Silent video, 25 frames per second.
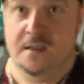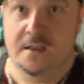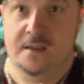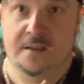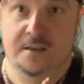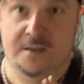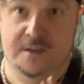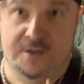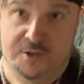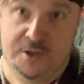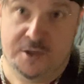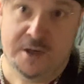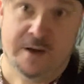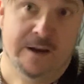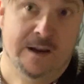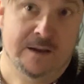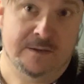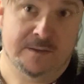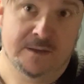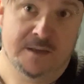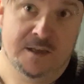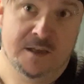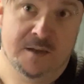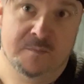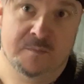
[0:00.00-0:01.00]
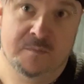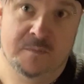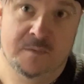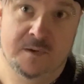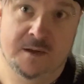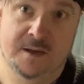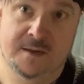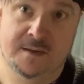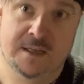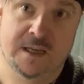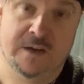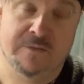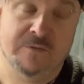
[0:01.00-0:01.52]
Shout out to him
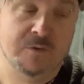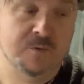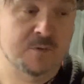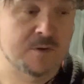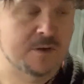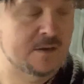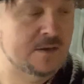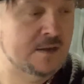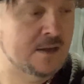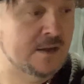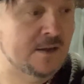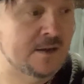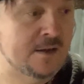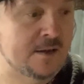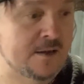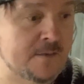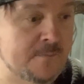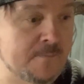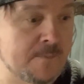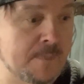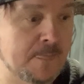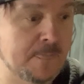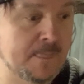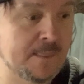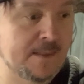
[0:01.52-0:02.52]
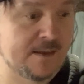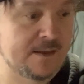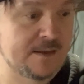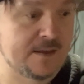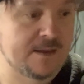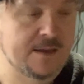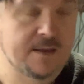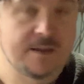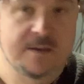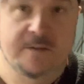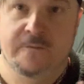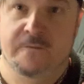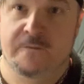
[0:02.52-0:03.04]
and to everyone.
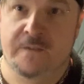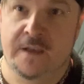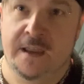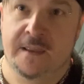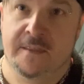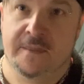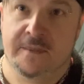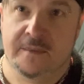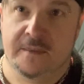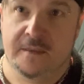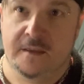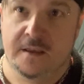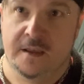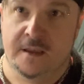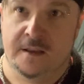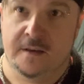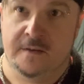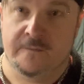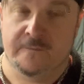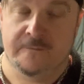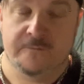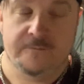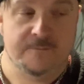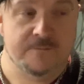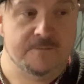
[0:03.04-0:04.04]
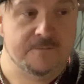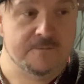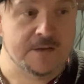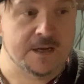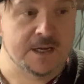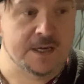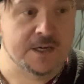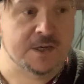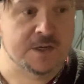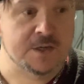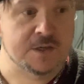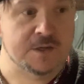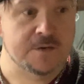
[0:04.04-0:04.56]
Faith in
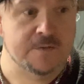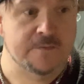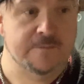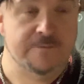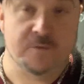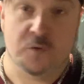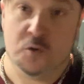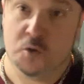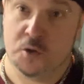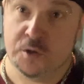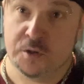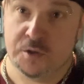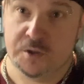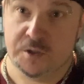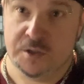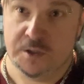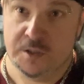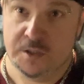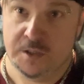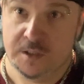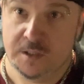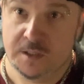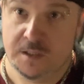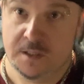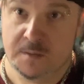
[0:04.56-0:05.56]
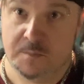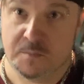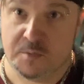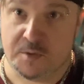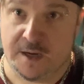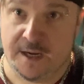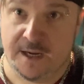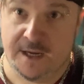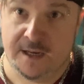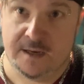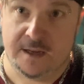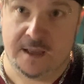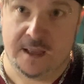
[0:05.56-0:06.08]
Fire Forge,
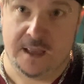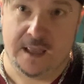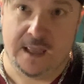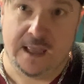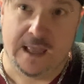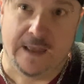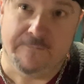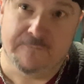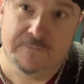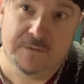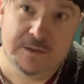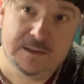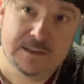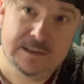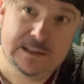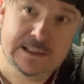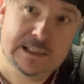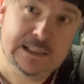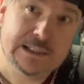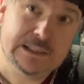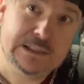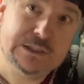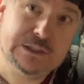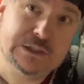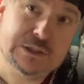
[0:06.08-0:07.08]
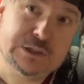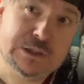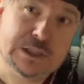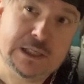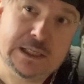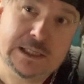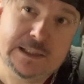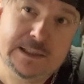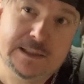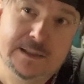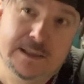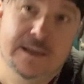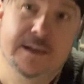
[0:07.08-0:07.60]
Brian Evelich, I
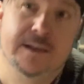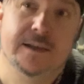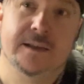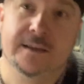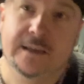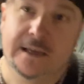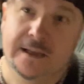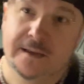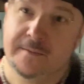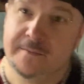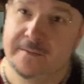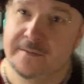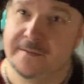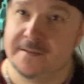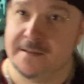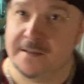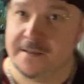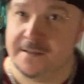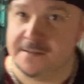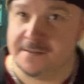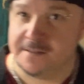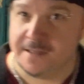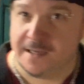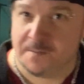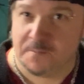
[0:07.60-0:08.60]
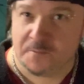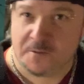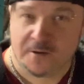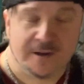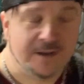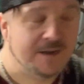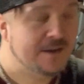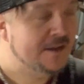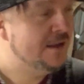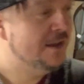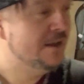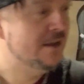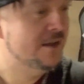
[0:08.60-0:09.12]
think I said his name right,
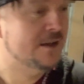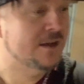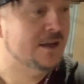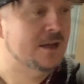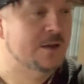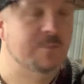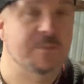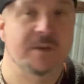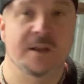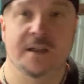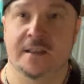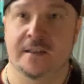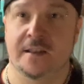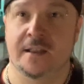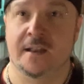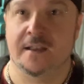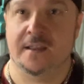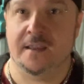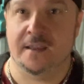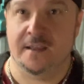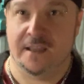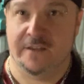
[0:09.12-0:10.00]
in Connecticut.